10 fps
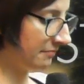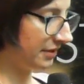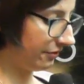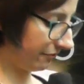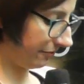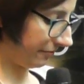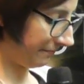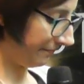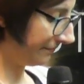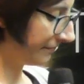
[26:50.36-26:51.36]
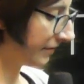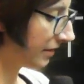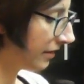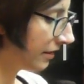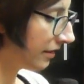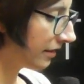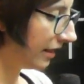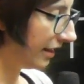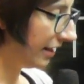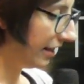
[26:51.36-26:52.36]
me through them.
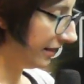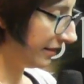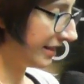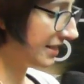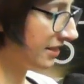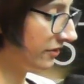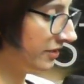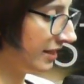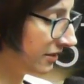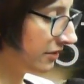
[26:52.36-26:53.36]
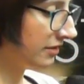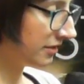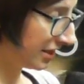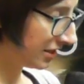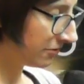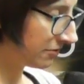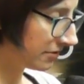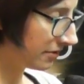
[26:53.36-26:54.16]
And He's continued